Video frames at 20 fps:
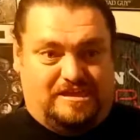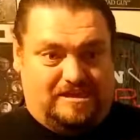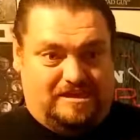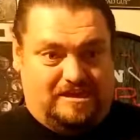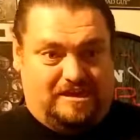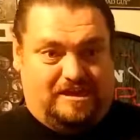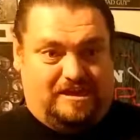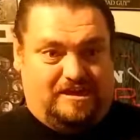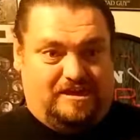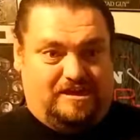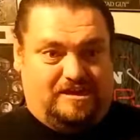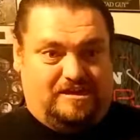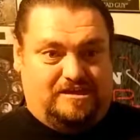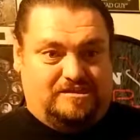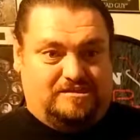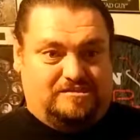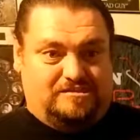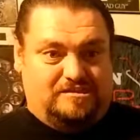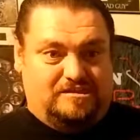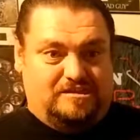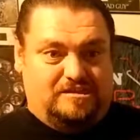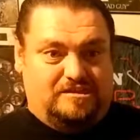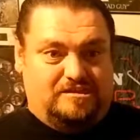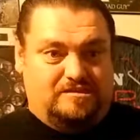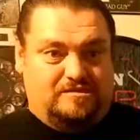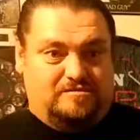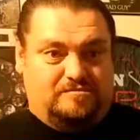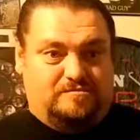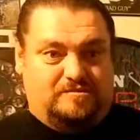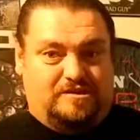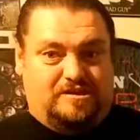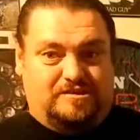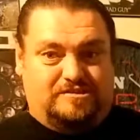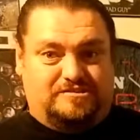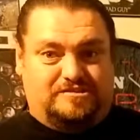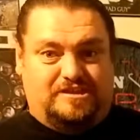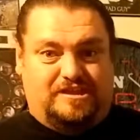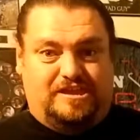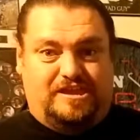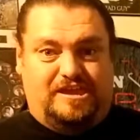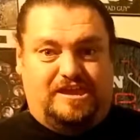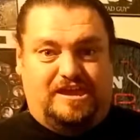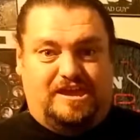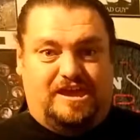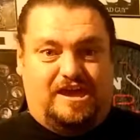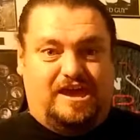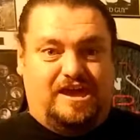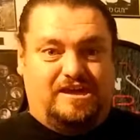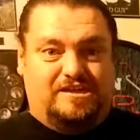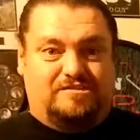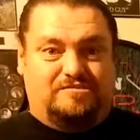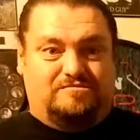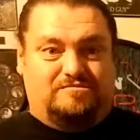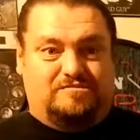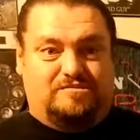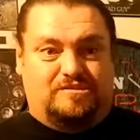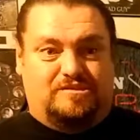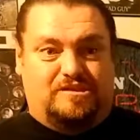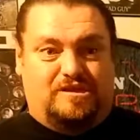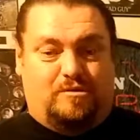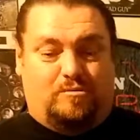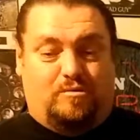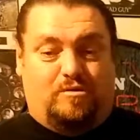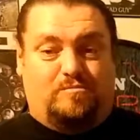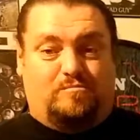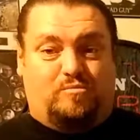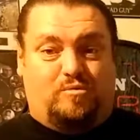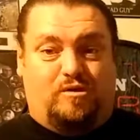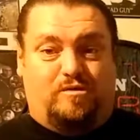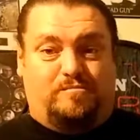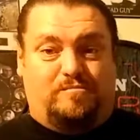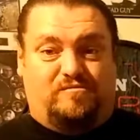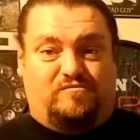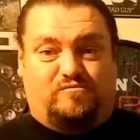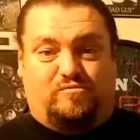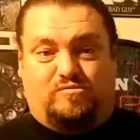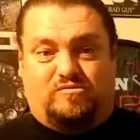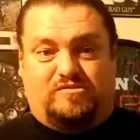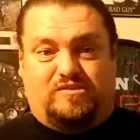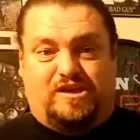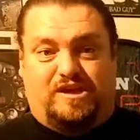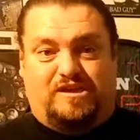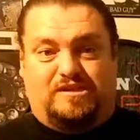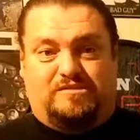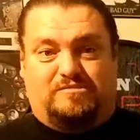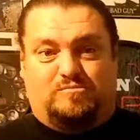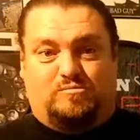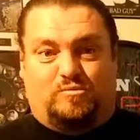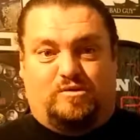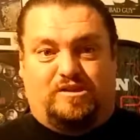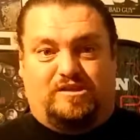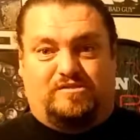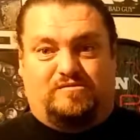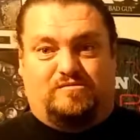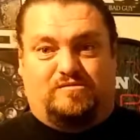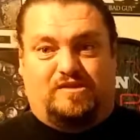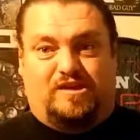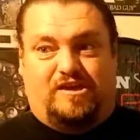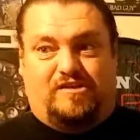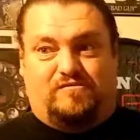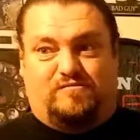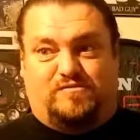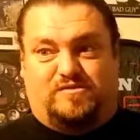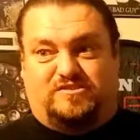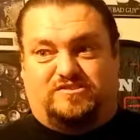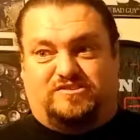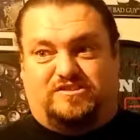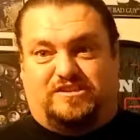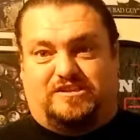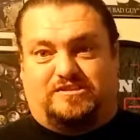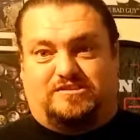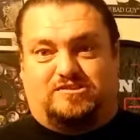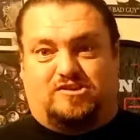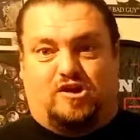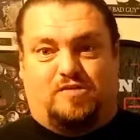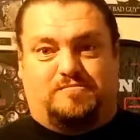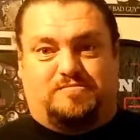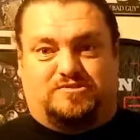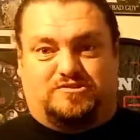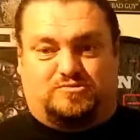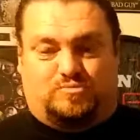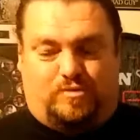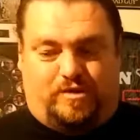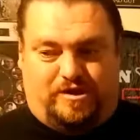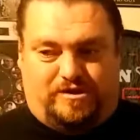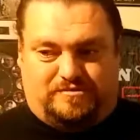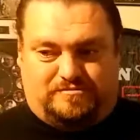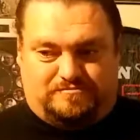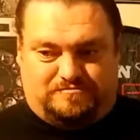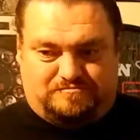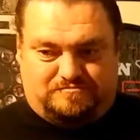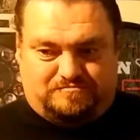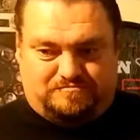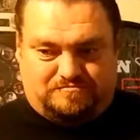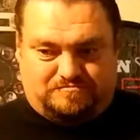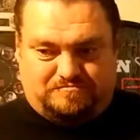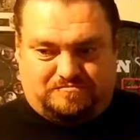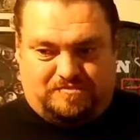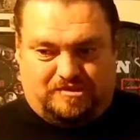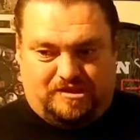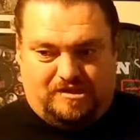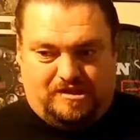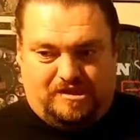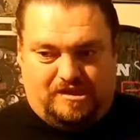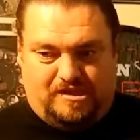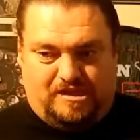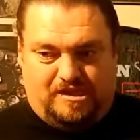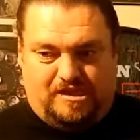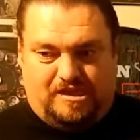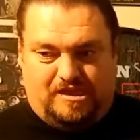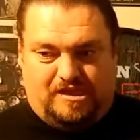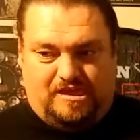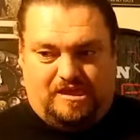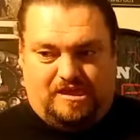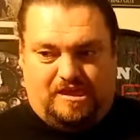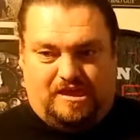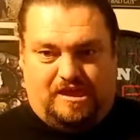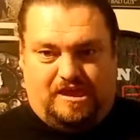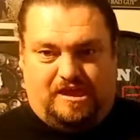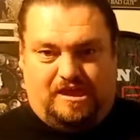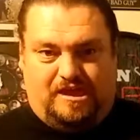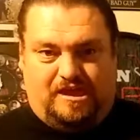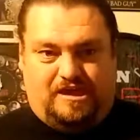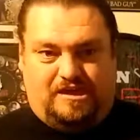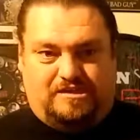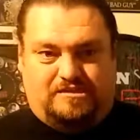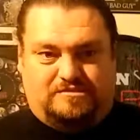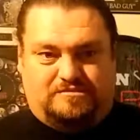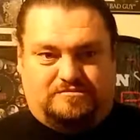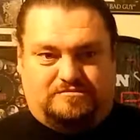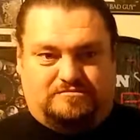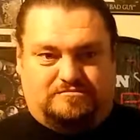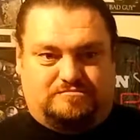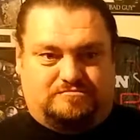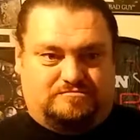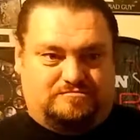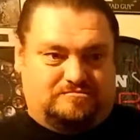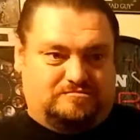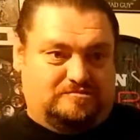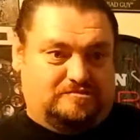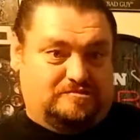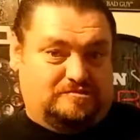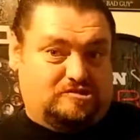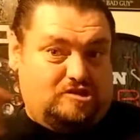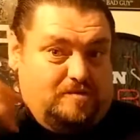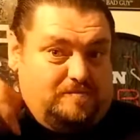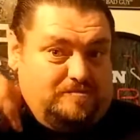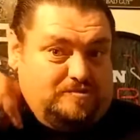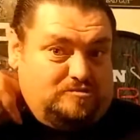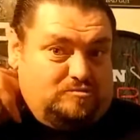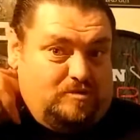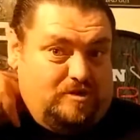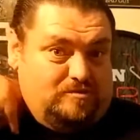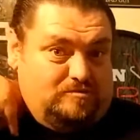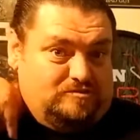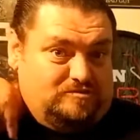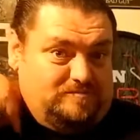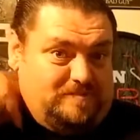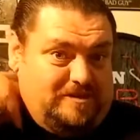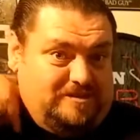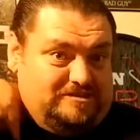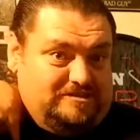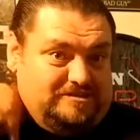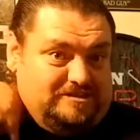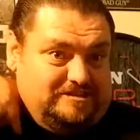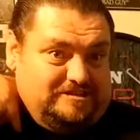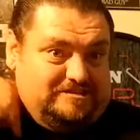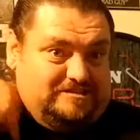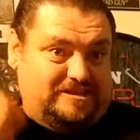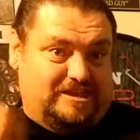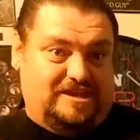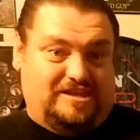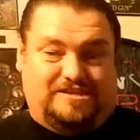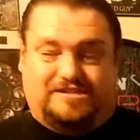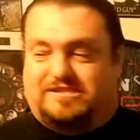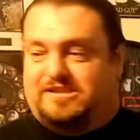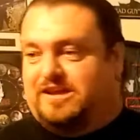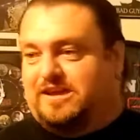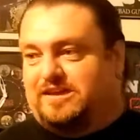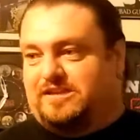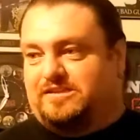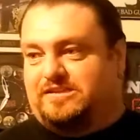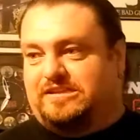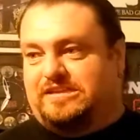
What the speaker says: and because he had, at one point before that, went and visited Thomas Wayne, and Thomas Wayne is basically saying that